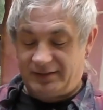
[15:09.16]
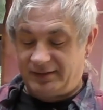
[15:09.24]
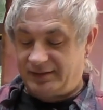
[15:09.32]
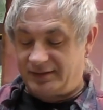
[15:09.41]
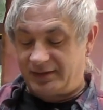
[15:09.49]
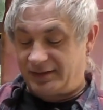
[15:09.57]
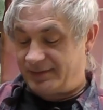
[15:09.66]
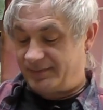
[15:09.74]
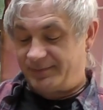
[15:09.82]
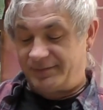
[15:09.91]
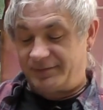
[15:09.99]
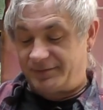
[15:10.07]
just
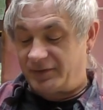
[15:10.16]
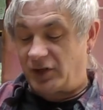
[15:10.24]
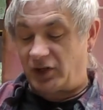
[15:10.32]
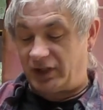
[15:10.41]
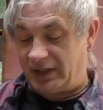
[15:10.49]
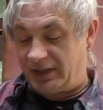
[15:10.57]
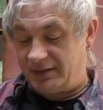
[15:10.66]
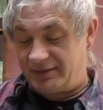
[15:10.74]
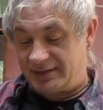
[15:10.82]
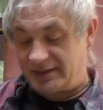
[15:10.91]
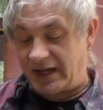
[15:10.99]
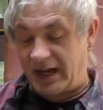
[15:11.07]
funky,
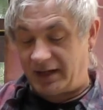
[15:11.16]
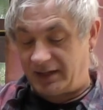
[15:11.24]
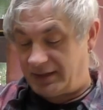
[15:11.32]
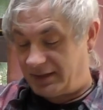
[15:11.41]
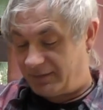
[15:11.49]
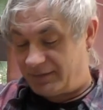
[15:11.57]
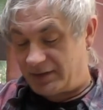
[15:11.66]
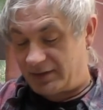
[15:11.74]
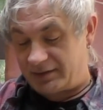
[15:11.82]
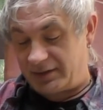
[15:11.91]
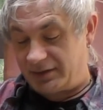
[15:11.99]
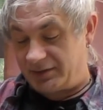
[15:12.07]
stanky
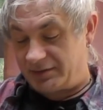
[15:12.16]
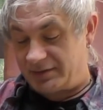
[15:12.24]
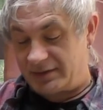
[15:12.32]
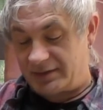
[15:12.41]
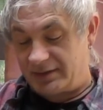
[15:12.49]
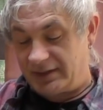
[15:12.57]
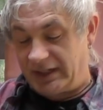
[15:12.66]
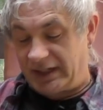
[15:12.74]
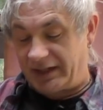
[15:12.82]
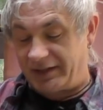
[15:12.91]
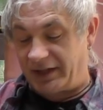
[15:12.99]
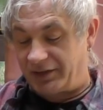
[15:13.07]
funk tunes.
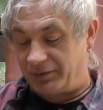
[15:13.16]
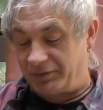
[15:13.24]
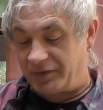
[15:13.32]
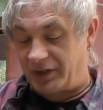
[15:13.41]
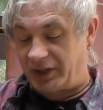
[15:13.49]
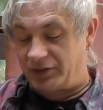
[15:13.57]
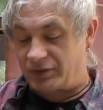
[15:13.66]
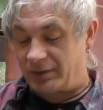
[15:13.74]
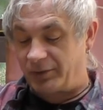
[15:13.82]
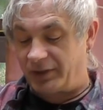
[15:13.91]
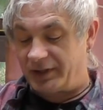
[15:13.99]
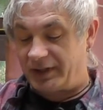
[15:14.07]
And then I threw Funky
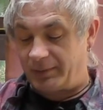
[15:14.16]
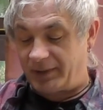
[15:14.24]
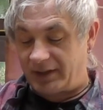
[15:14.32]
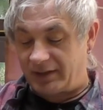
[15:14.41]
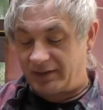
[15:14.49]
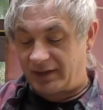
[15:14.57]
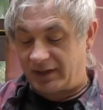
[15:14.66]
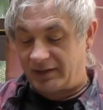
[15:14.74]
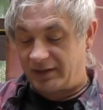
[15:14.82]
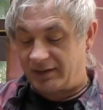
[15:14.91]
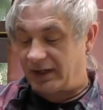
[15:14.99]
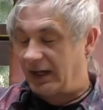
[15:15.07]
Drummer in there because that
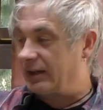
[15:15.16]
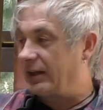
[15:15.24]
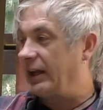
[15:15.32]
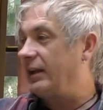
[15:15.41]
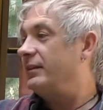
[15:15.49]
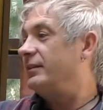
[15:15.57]
does highlight